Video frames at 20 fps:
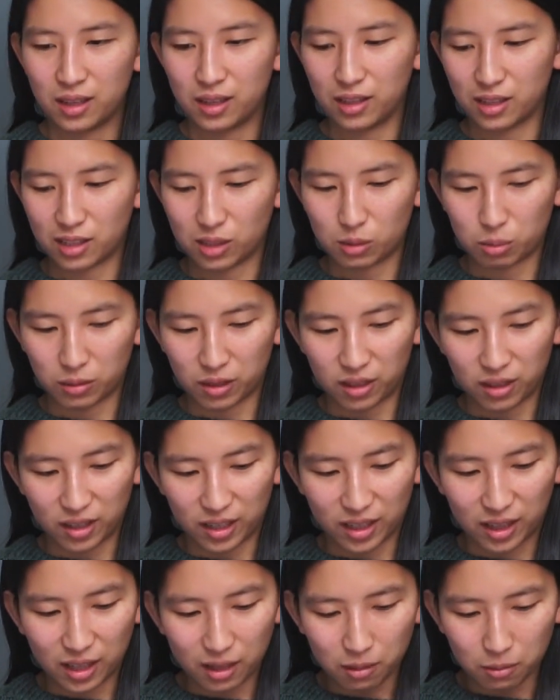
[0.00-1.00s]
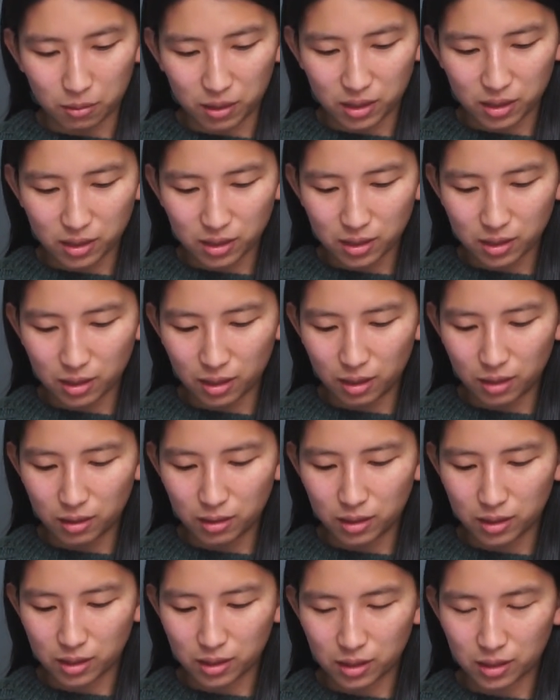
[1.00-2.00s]
sweater. I think, what is this
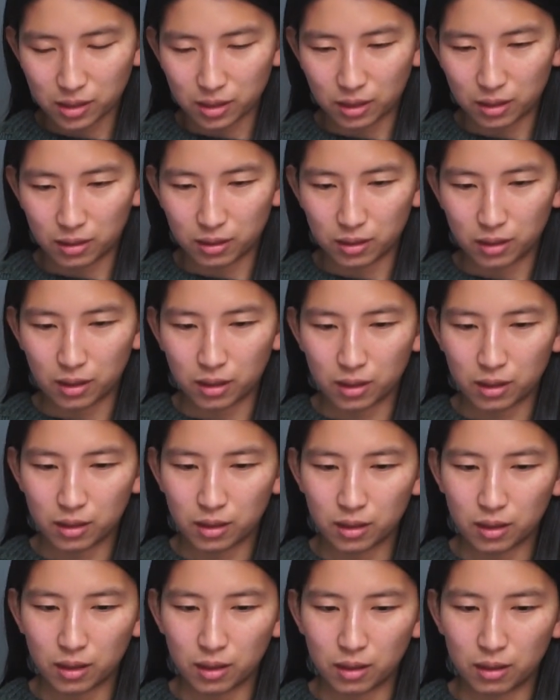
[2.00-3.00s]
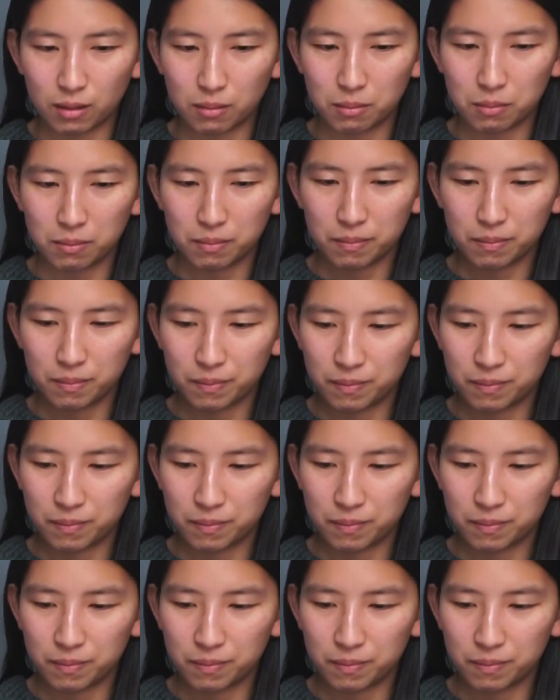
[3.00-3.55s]
called? This is called the